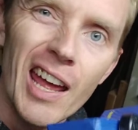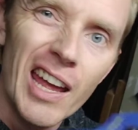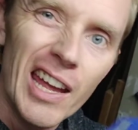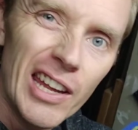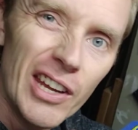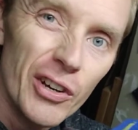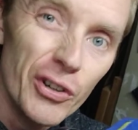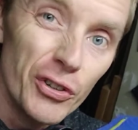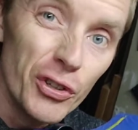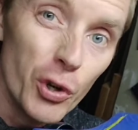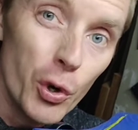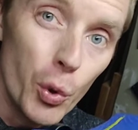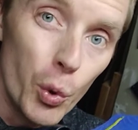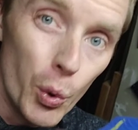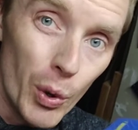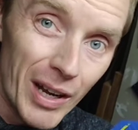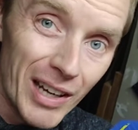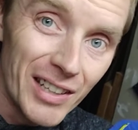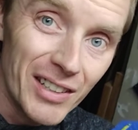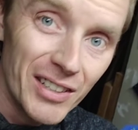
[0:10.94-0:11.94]
Here's a
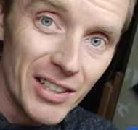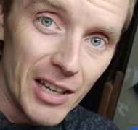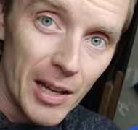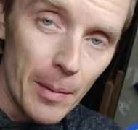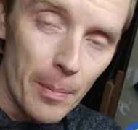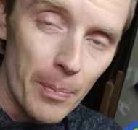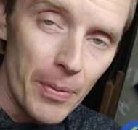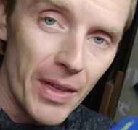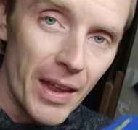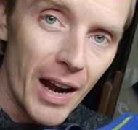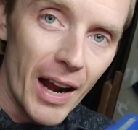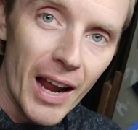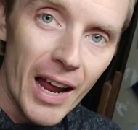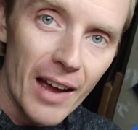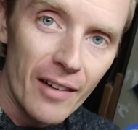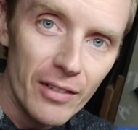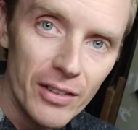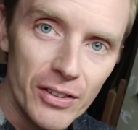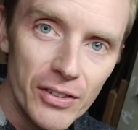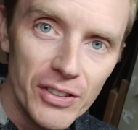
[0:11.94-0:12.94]
quick tip that I
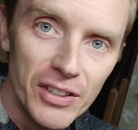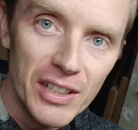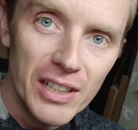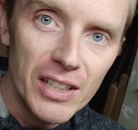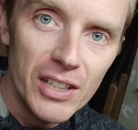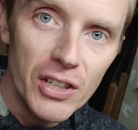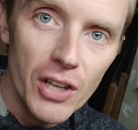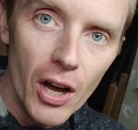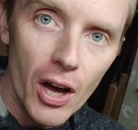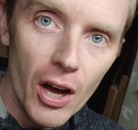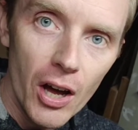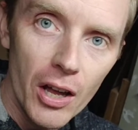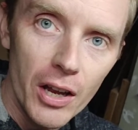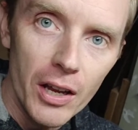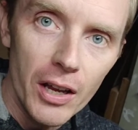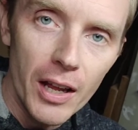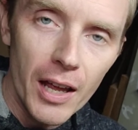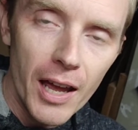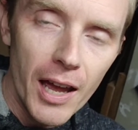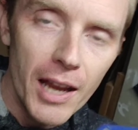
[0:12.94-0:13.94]
haven't seen done
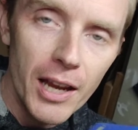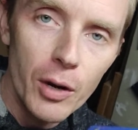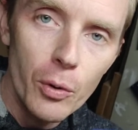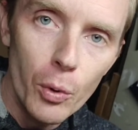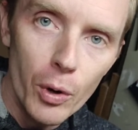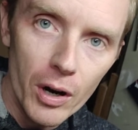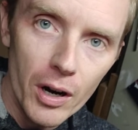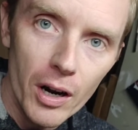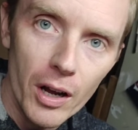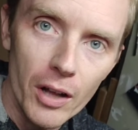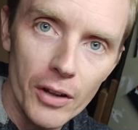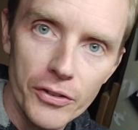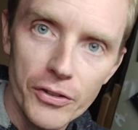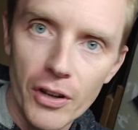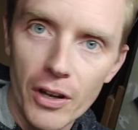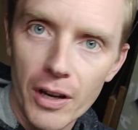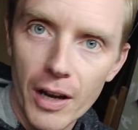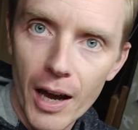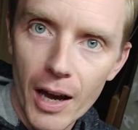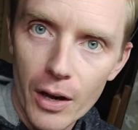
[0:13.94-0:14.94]
anywhere else
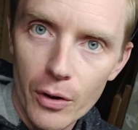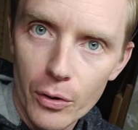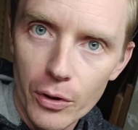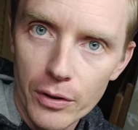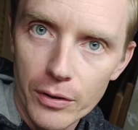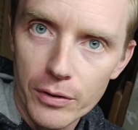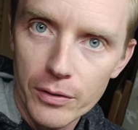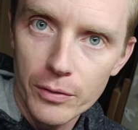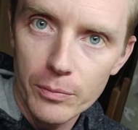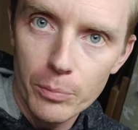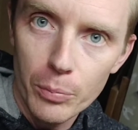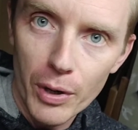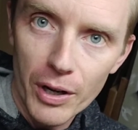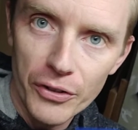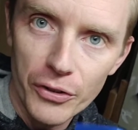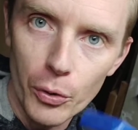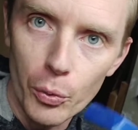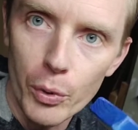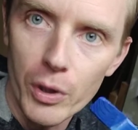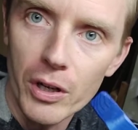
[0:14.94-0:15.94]
on how to
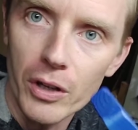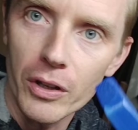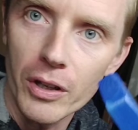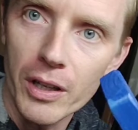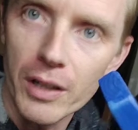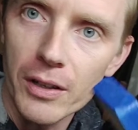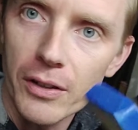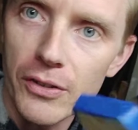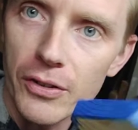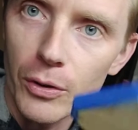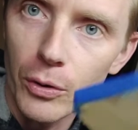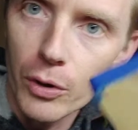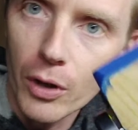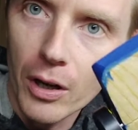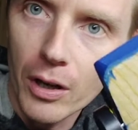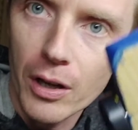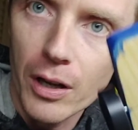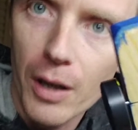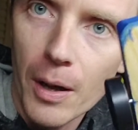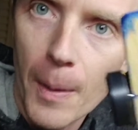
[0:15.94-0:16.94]
press a wheel in. So
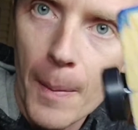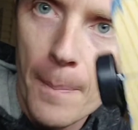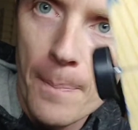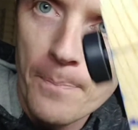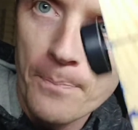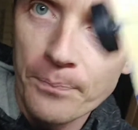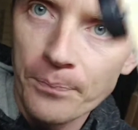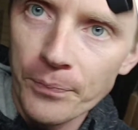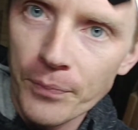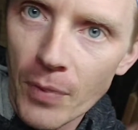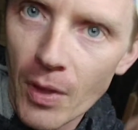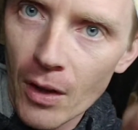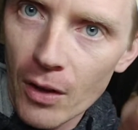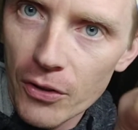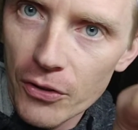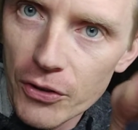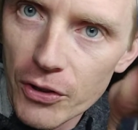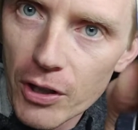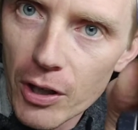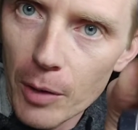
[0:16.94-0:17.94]
look,
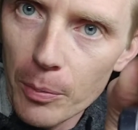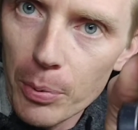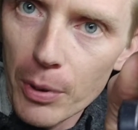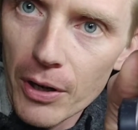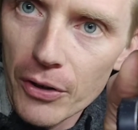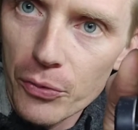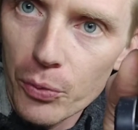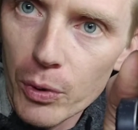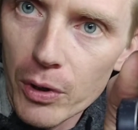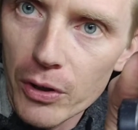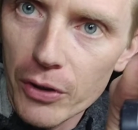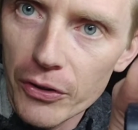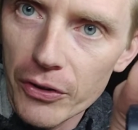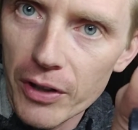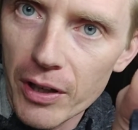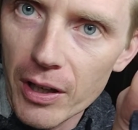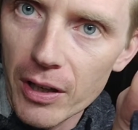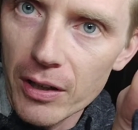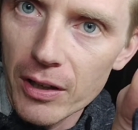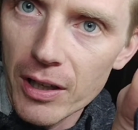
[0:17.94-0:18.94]
so you got to press wheels
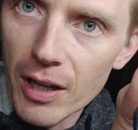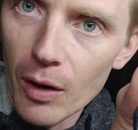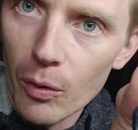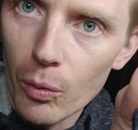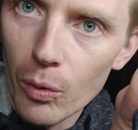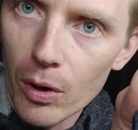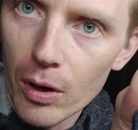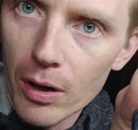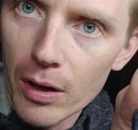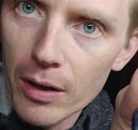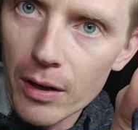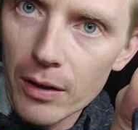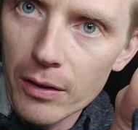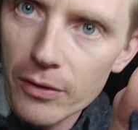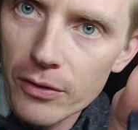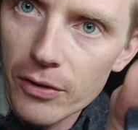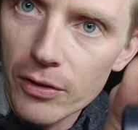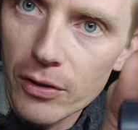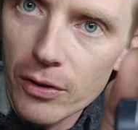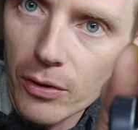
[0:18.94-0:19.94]
in. You got one,
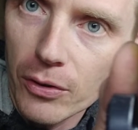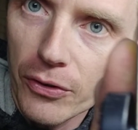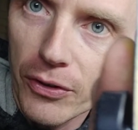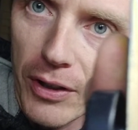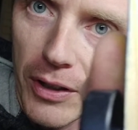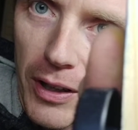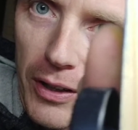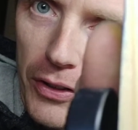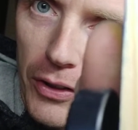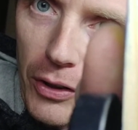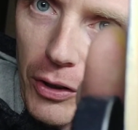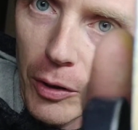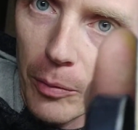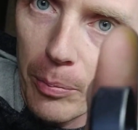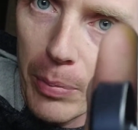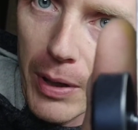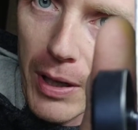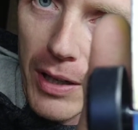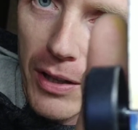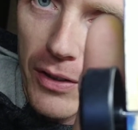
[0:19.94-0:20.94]
two, see like the little
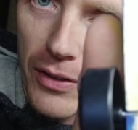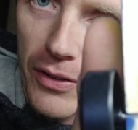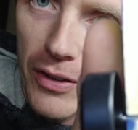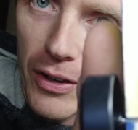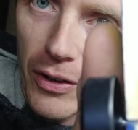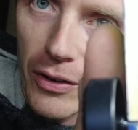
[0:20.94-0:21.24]
pins that